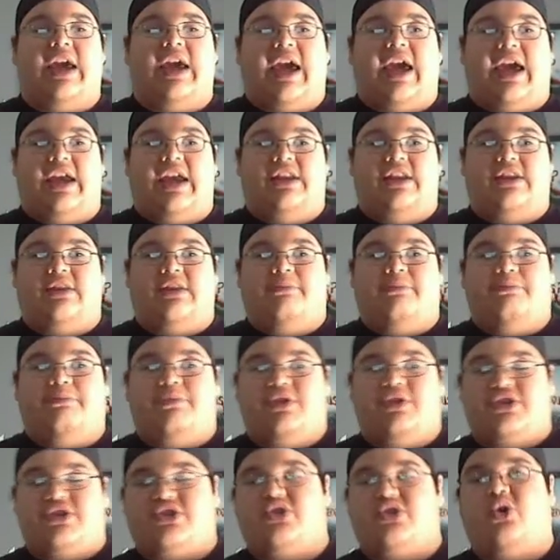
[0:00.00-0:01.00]
And
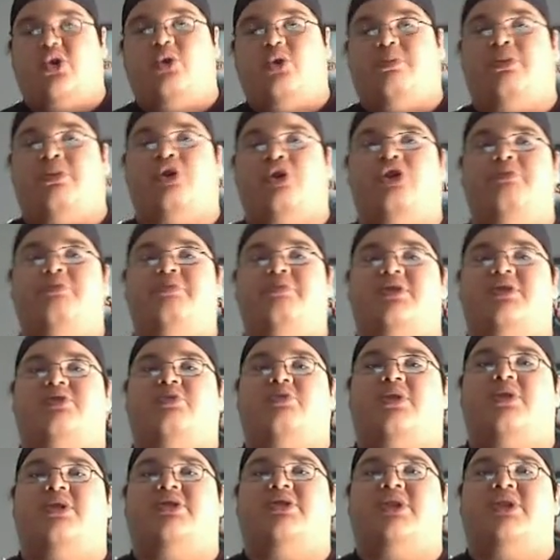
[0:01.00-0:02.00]
the sole purpose
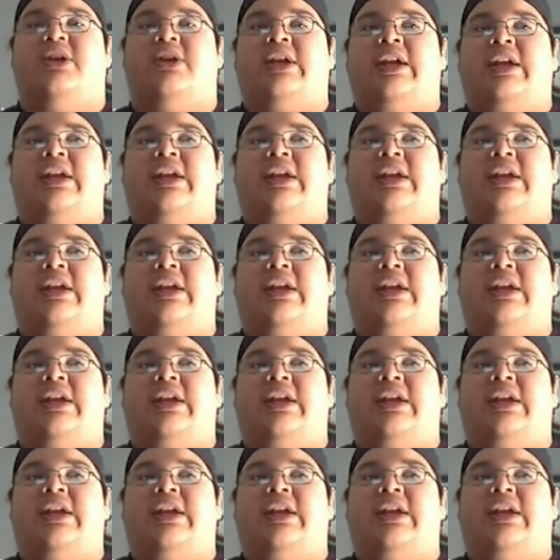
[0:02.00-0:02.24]
was,